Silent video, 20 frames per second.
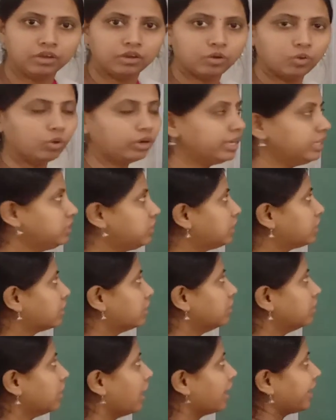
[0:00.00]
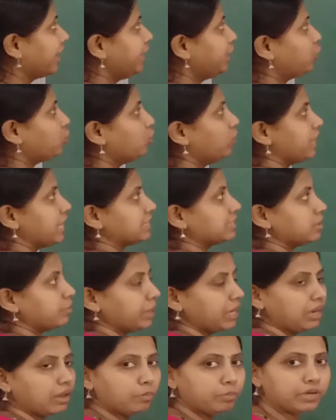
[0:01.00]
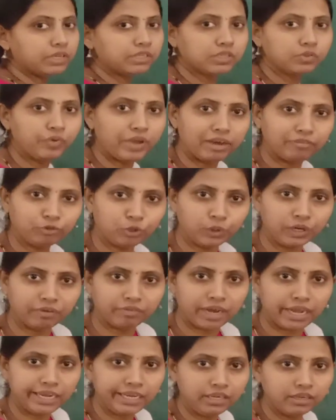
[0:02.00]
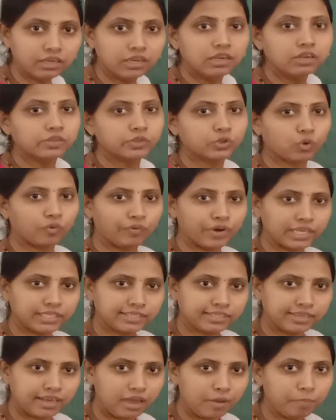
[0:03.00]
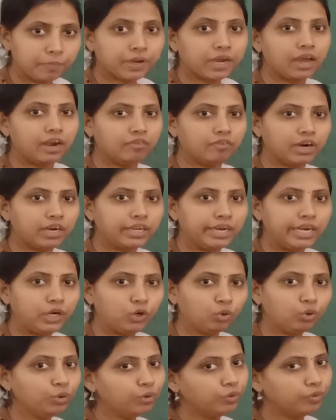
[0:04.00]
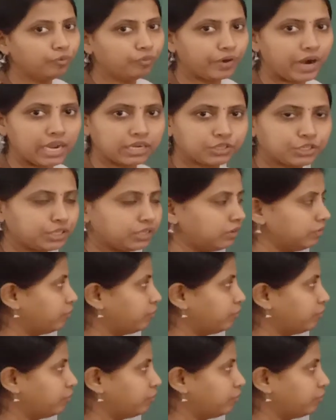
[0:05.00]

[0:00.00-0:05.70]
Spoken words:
Okay children, again two decimal numbers we have to divide. So first step, convert into fraction